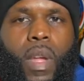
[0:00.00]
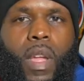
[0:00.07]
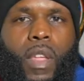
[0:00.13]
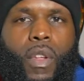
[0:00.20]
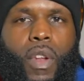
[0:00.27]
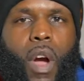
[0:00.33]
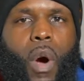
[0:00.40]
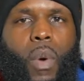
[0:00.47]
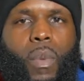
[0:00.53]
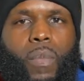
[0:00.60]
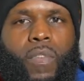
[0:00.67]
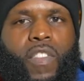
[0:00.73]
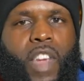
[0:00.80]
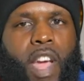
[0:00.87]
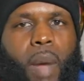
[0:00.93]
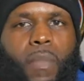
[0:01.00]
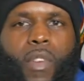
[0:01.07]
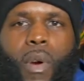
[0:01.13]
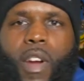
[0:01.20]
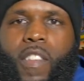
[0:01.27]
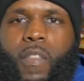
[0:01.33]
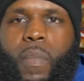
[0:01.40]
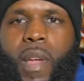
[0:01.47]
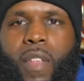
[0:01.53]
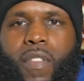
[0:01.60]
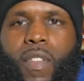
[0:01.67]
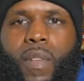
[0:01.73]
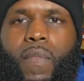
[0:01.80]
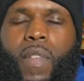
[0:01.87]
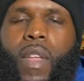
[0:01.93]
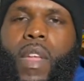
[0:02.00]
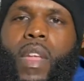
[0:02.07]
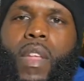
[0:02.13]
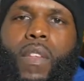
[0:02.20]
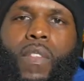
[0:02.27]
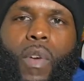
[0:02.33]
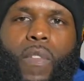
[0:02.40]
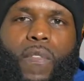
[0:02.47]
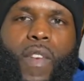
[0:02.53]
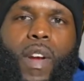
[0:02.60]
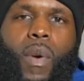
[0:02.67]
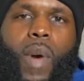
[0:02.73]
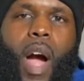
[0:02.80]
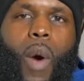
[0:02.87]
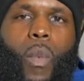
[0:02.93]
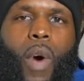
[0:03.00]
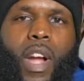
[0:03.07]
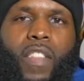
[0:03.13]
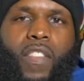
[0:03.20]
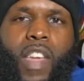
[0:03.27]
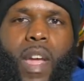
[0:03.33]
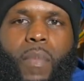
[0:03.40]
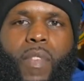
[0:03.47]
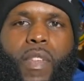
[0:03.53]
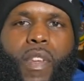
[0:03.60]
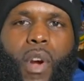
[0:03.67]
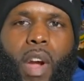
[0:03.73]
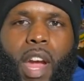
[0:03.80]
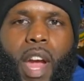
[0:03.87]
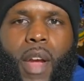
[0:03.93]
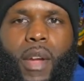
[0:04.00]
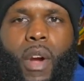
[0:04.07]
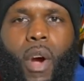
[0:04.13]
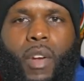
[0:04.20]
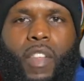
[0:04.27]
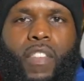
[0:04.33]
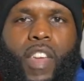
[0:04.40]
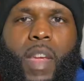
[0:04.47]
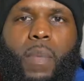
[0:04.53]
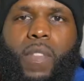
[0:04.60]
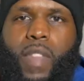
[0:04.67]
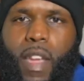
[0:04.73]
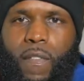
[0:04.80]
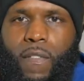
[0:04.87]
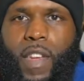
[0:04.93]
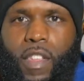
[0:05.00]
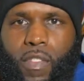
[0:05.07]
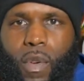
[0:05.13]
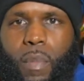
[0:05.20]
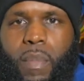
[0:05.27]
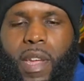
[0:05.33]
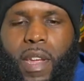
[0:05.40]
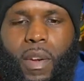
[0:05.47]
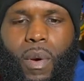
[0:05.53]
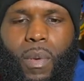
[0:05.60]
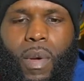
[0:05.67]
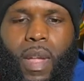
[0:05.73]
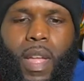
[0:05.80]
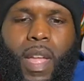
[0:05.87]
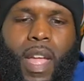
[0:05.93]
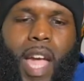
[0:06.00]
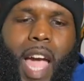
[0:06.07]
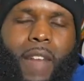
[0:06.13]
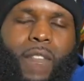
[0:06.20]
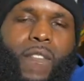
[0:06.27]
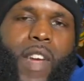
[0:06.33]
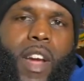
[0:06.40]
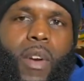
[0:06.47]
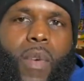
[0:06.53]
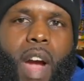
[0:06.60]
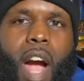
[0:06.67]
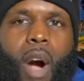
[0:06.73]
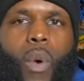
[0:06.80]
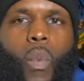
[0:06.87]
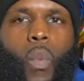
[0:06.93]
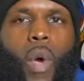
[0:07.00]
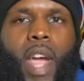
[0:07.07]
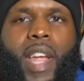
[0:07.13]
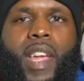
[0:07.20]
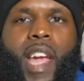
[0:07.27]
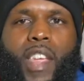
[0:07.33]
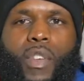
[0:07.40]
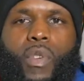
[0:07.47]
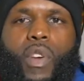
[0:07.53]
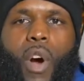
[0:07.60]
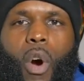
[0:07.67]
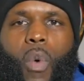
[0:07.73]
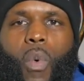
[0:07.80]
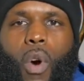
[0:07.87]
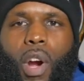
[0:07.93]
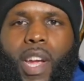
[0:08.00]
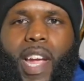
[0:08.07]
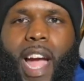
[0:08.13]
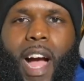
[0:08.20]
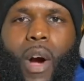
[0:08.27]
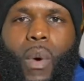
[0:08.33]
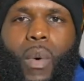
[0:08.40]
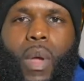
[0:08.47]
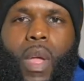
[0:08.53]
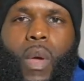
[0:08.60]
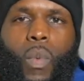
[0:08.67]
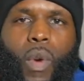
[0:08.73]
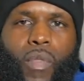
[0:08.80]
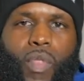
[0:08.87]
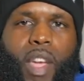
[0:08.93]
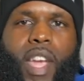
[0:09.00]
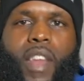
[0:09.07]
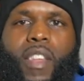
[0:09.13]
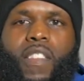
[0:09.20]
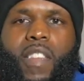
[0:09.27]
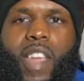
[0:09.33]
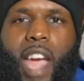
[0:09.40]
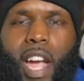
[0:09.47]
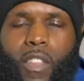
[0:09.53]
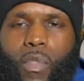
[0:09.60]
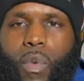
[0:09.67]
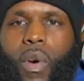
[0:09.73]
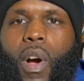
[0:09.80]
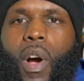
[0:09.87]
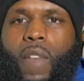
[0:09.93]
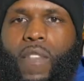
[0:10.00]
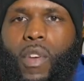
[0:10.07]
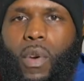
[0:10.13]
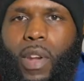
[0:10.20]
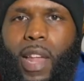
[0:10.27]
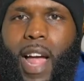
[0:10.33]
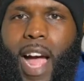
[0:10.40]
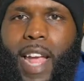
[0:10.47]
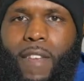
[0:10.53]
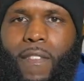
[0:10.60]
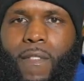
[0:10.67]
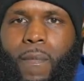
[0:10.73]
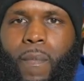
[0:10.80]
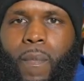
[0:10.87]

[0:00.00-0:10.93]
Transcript: You know, gyms are expensive. So figure out what gyms in your area are the cheapest that fit your bill, and figure out when can you go work out within the schedule of your life.